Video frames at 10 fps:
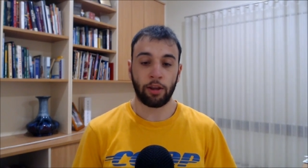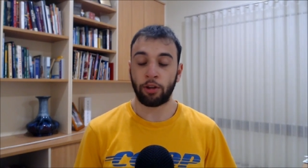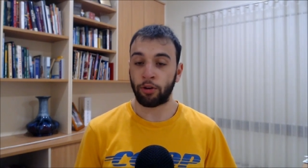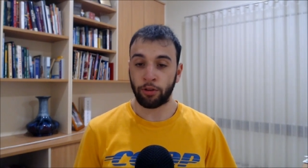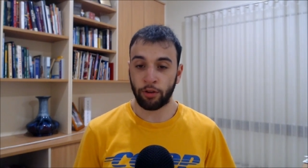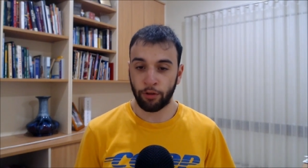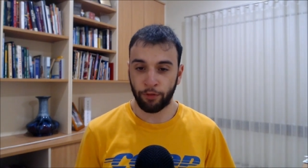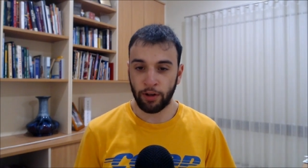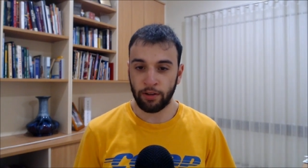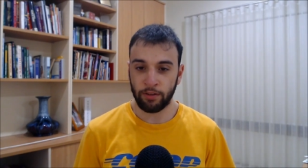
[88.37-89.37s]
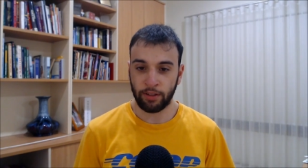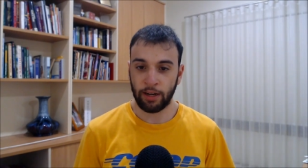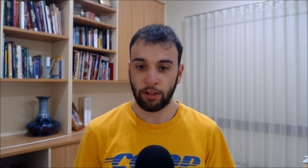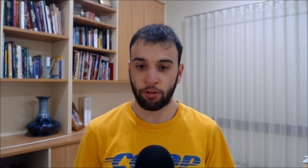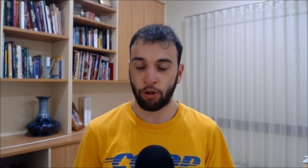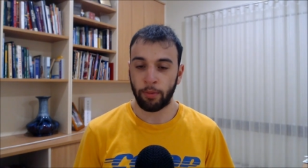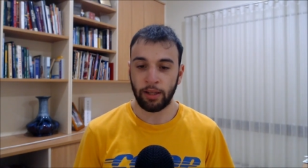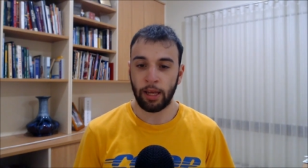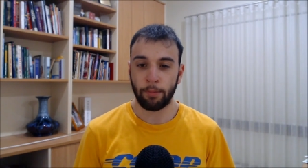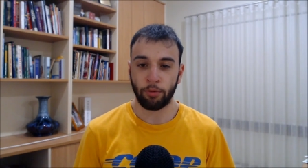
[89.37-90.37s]
the defenders getting so many
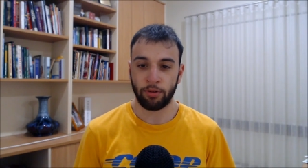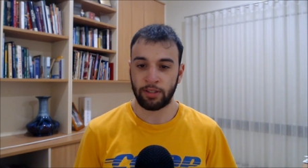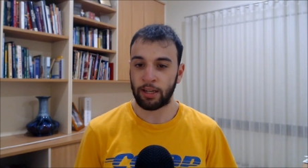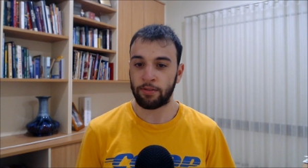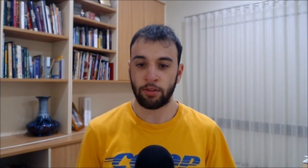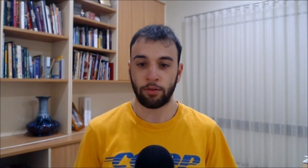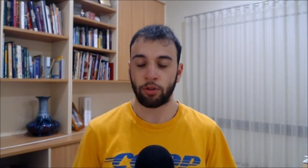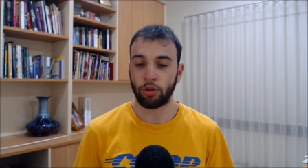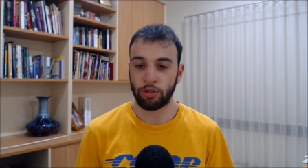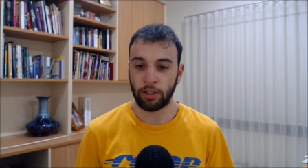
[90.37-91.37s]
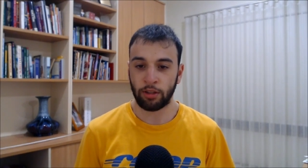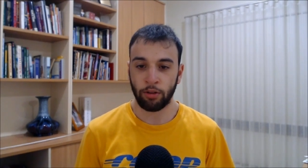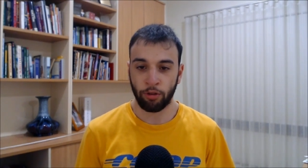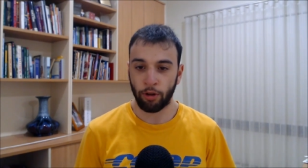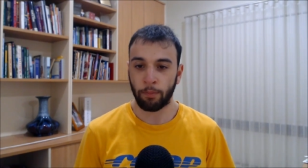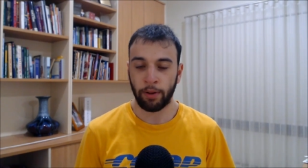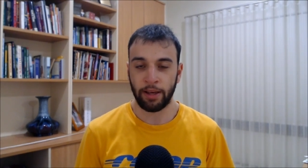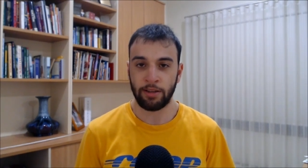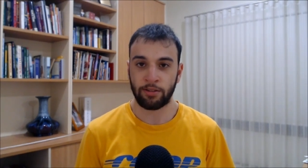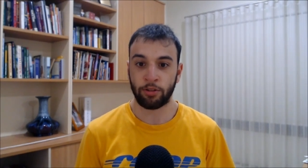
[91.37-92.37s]
handball receives and using the certain
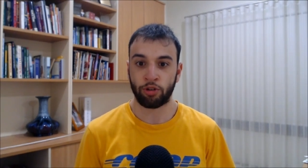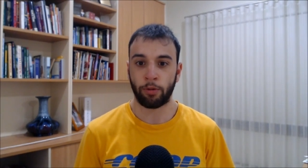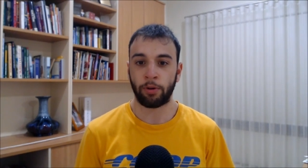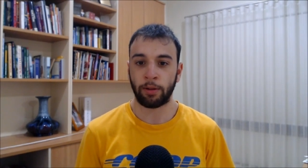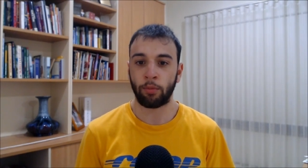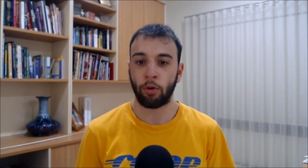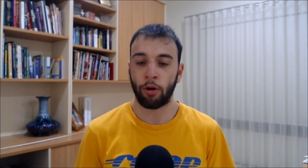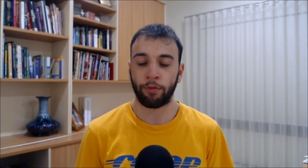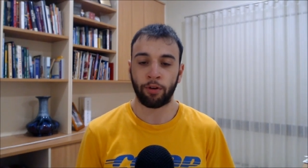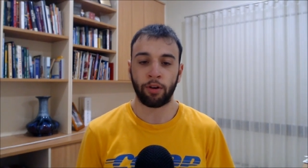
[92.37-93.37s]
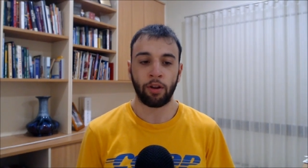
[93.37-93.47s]
players distributing more often,